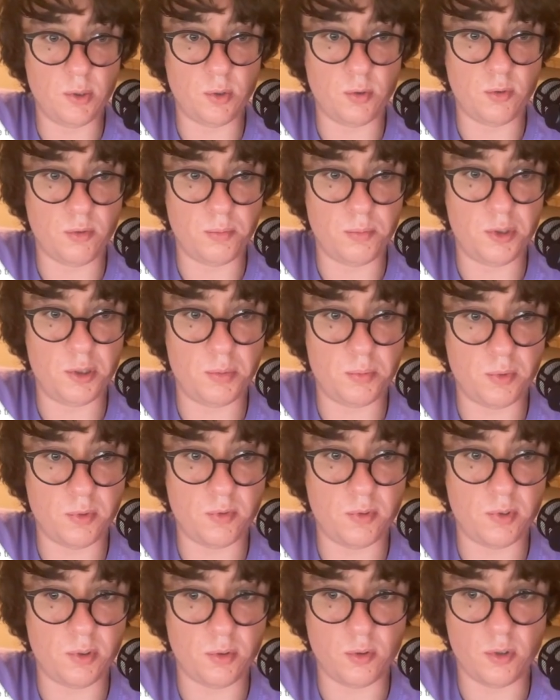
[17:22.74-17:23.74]
Here's the
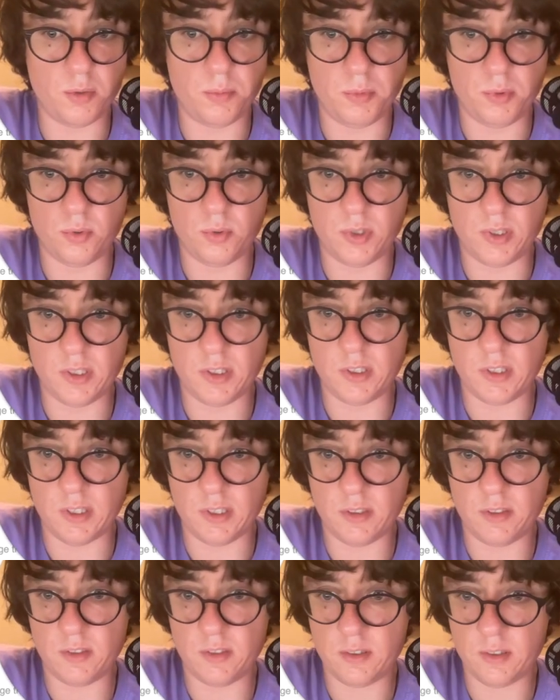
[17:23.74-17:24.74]
number, its
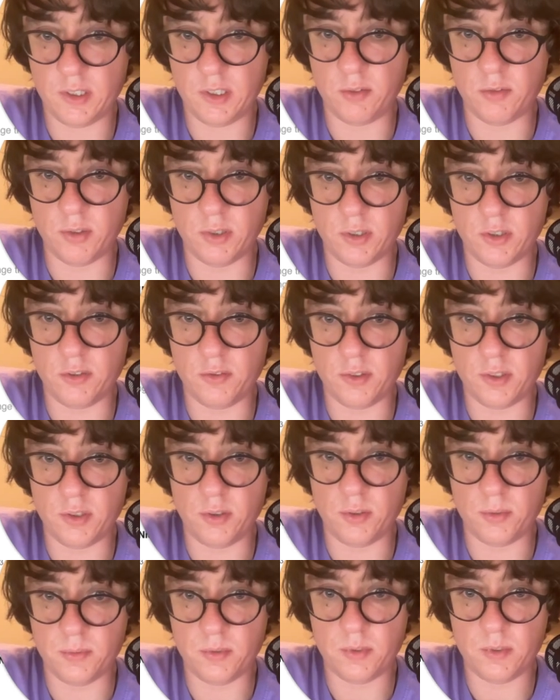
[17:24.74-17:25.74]
socket.
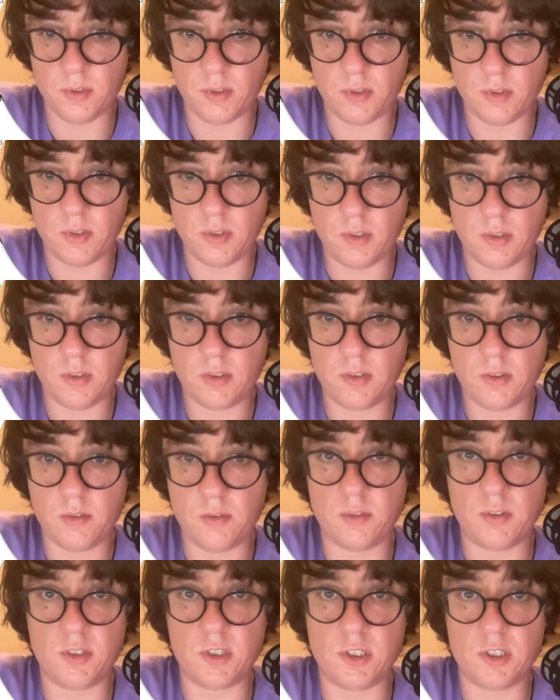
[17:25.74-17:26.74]
Reduce by 1,
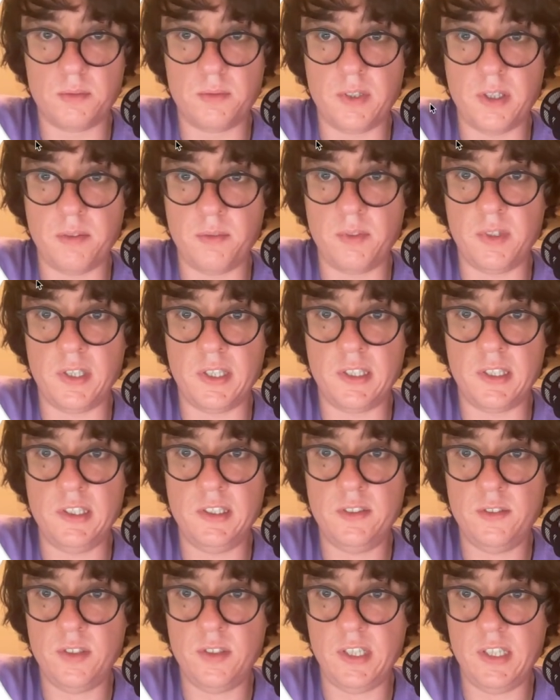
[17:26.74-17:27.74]
and
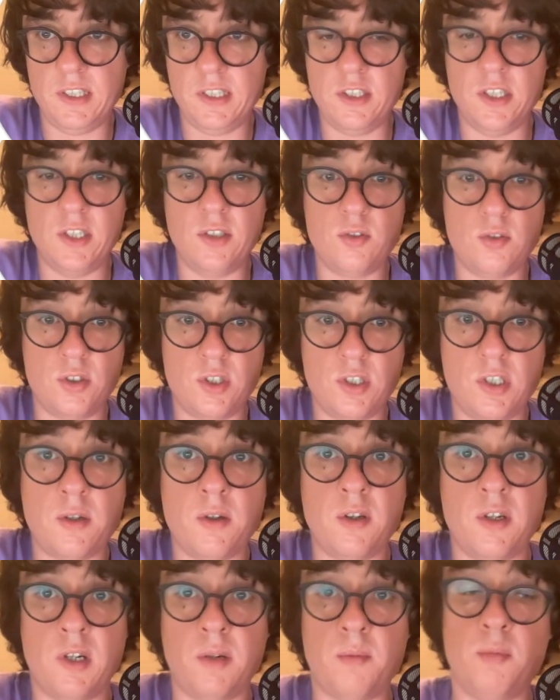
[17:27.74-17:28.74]
here we have a working
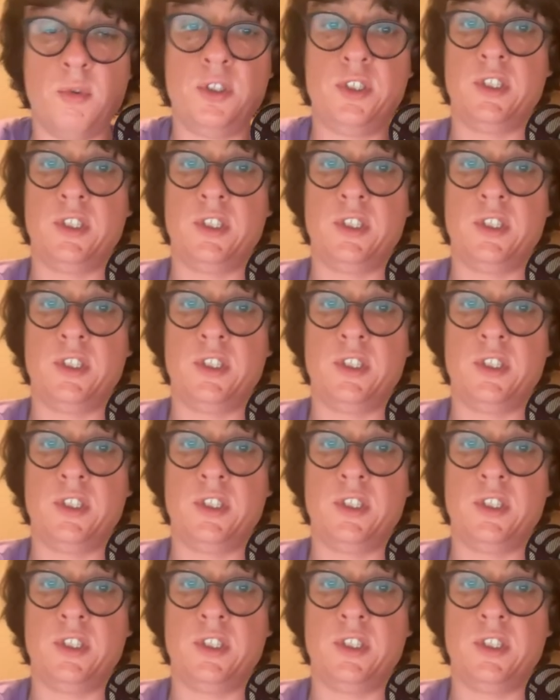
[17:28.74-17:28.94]
link.